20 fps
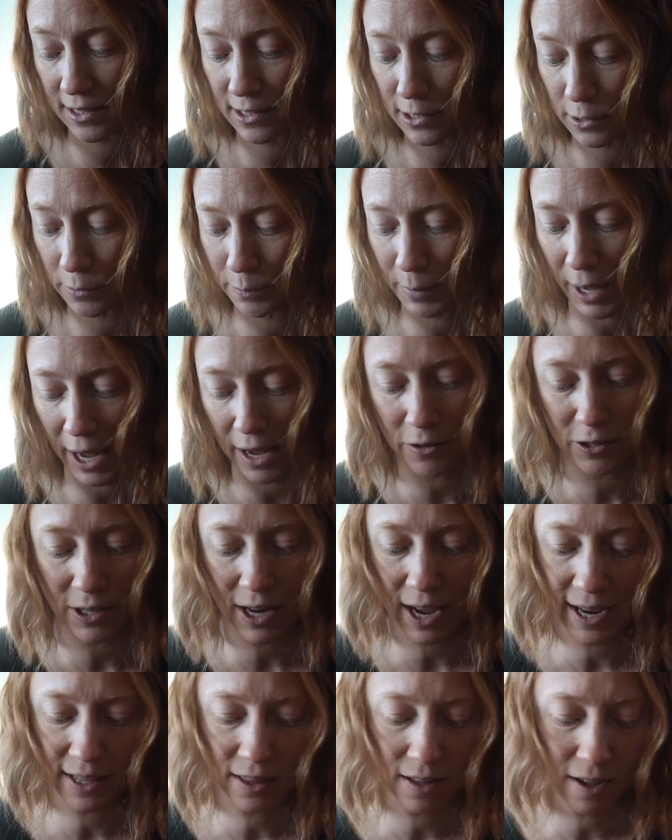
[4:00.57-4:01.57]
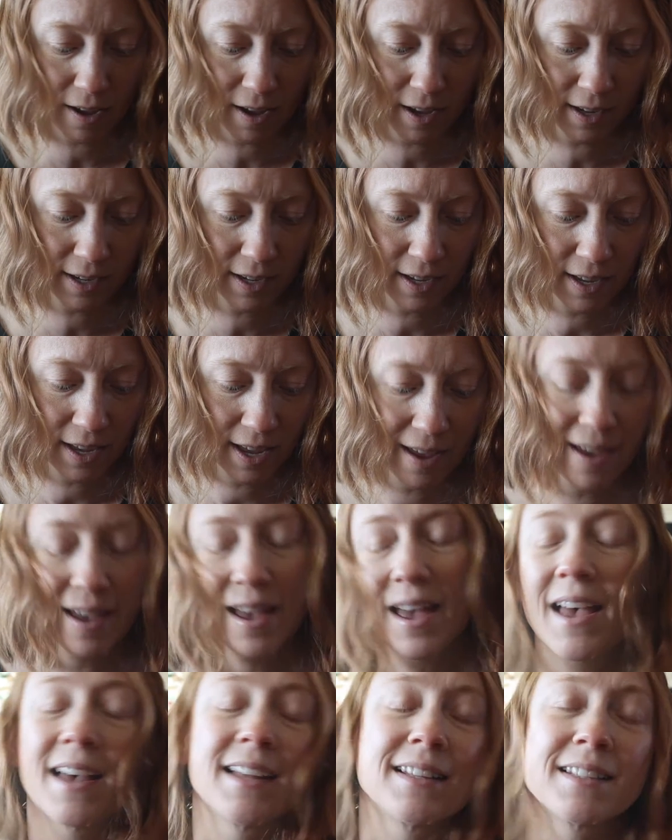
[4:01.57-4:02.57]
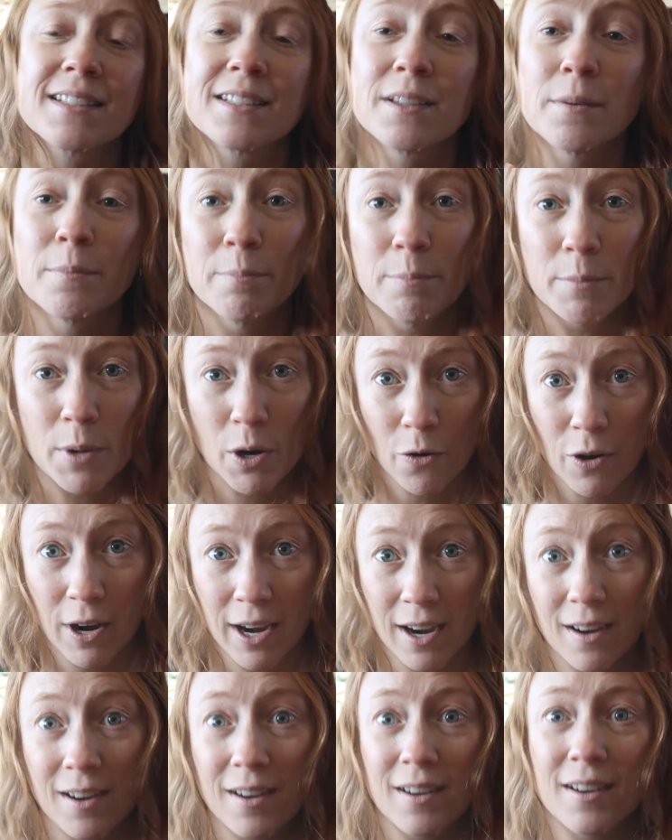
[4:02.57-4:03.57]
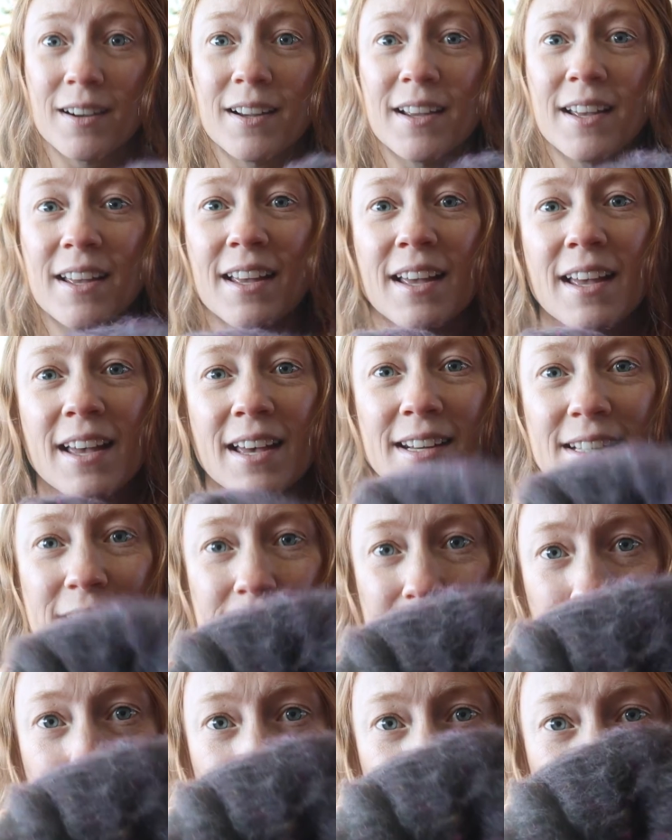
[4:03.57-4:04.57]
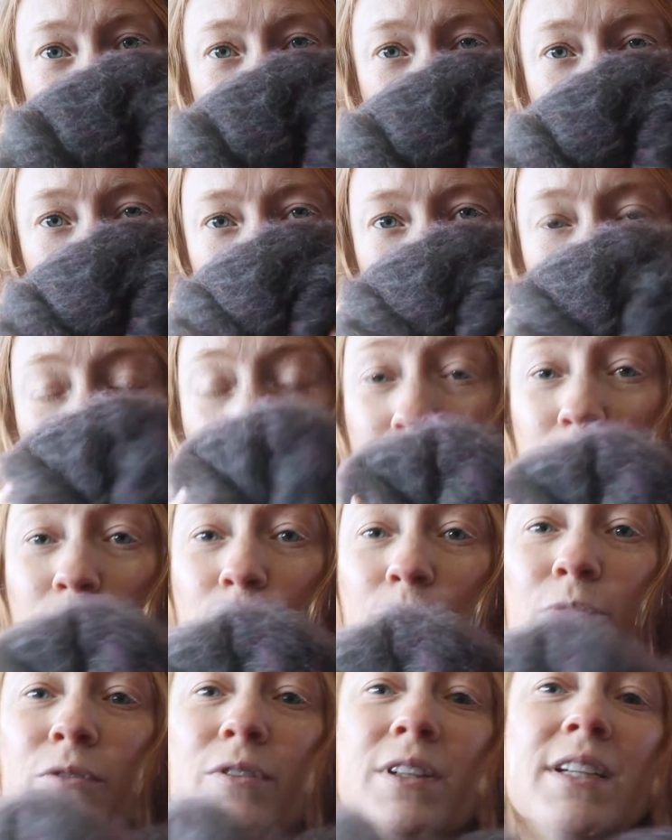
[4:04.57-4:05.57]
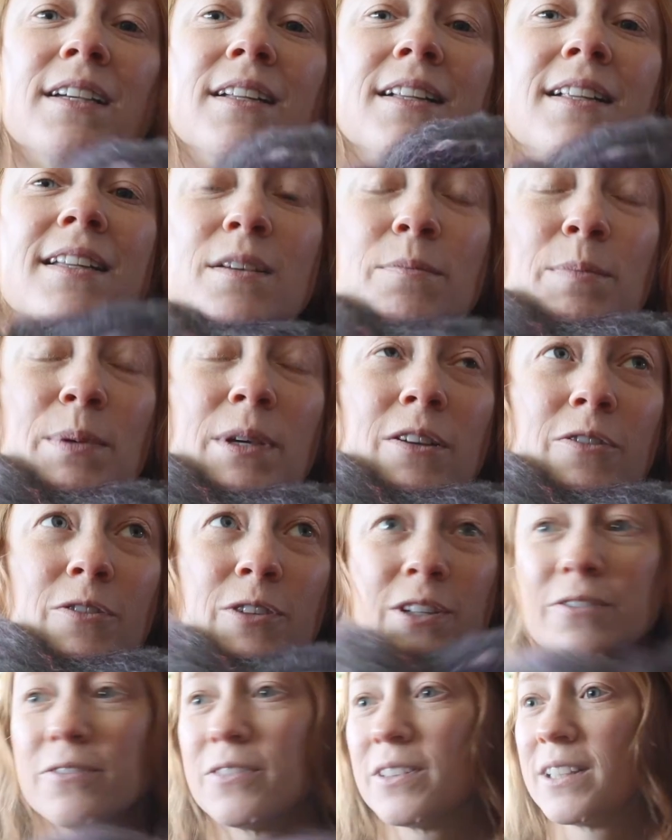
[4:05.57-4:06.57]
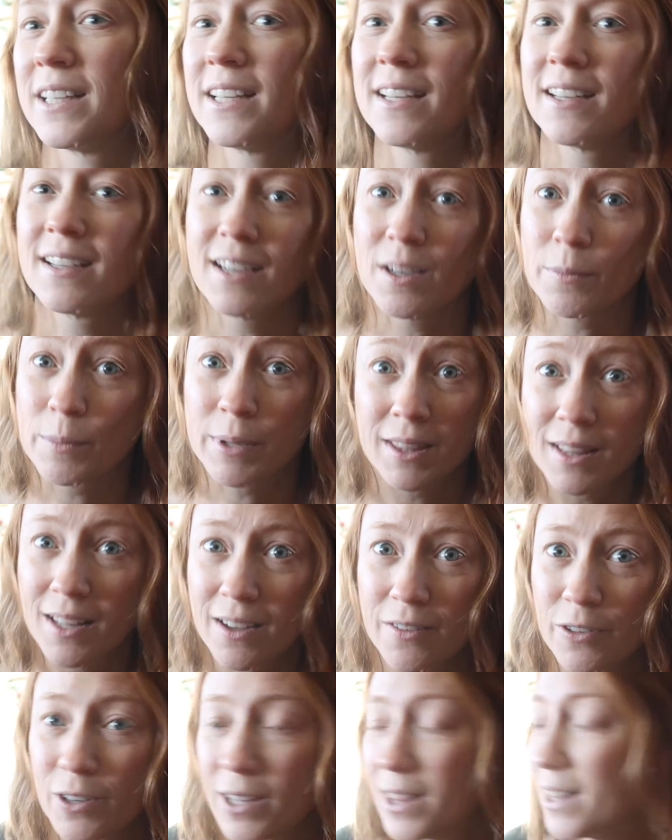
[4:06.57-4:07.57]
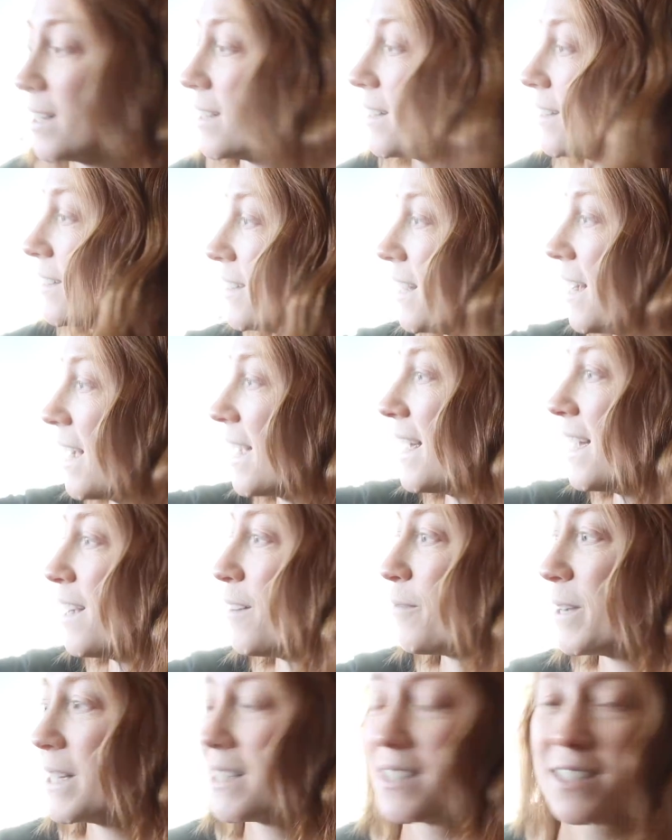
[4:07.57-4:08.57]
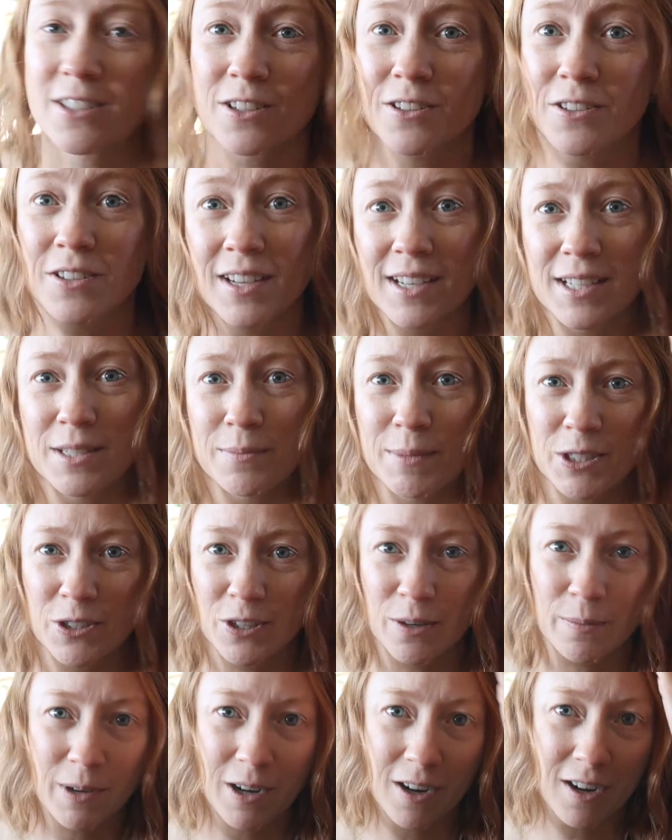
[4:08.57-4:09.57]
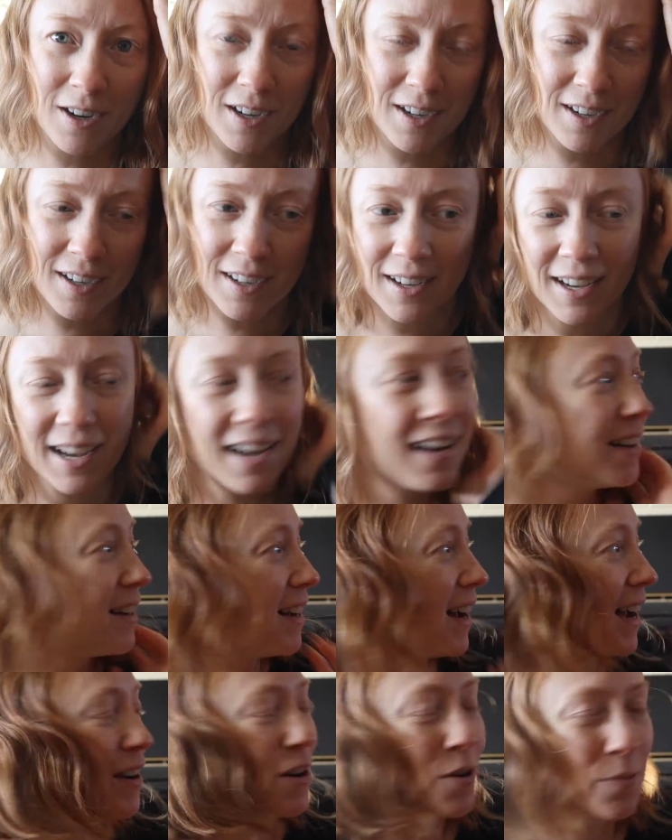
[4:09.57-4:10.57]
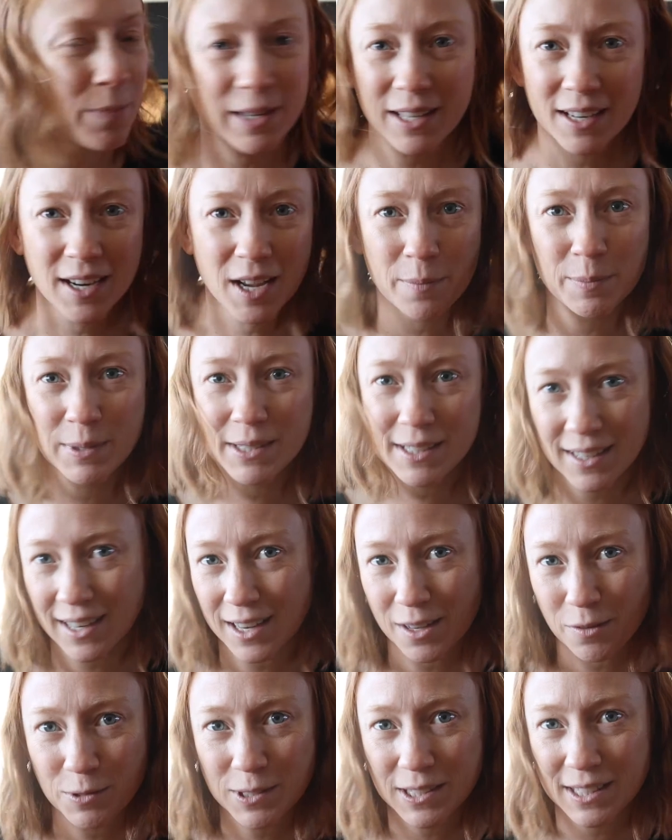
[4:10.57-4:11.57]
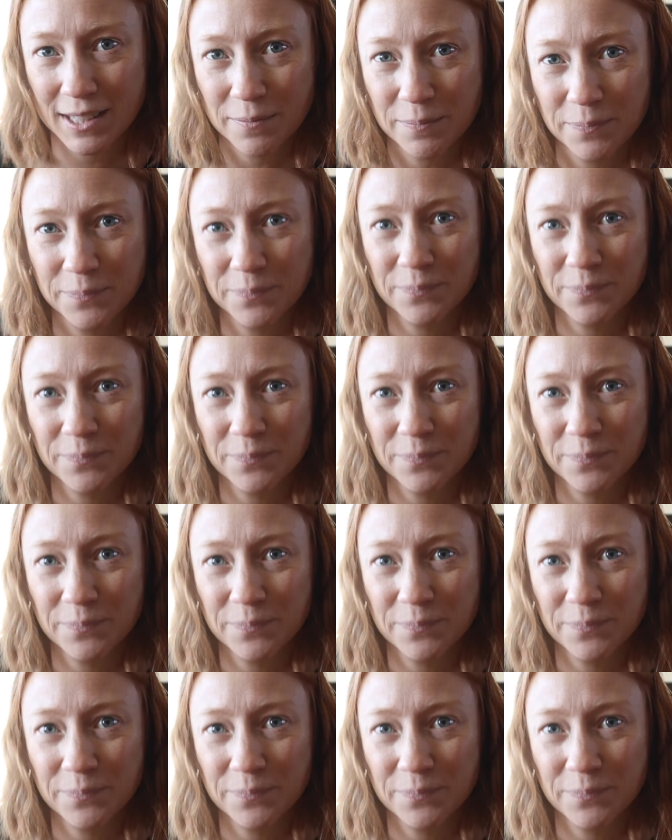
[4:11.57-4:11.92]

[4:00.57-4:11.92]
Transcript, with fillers: and some bio nylon and some mohair, and it's spinning up really beautifully. I'm in love with it. I can't wait to show you guys my drum carder. I hope it can happen today. We'll see.